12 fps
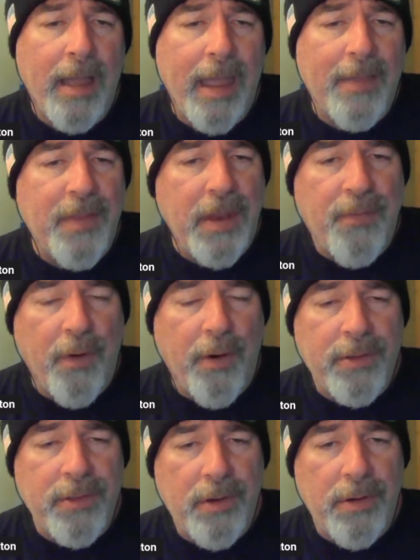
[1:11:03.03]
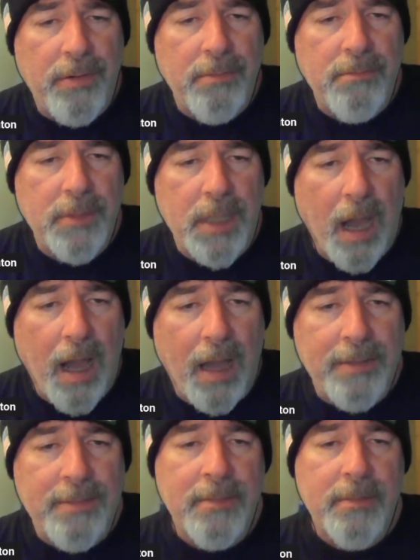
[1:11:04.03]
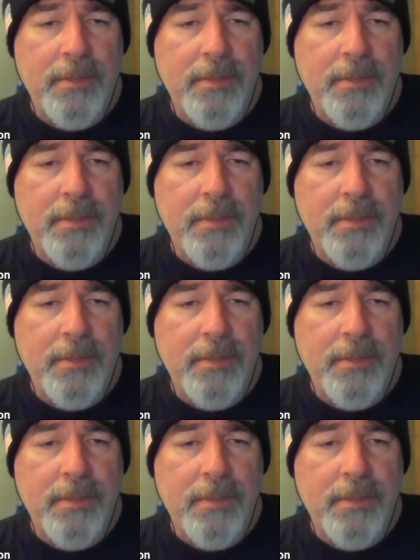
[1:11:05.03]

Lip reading: Anthony Ferkser, gone.